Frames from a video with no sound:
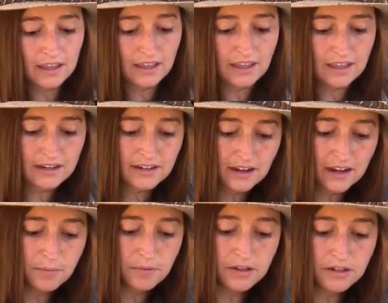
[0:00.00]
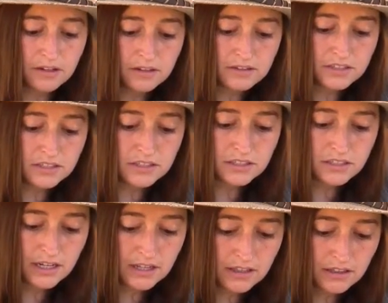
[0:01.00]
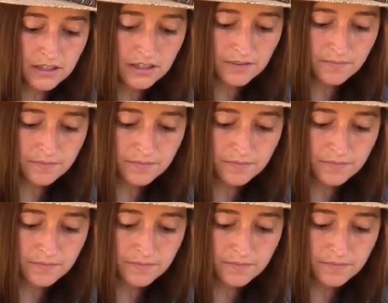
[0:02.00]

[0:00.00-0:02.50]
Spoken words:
And I'm gonna gently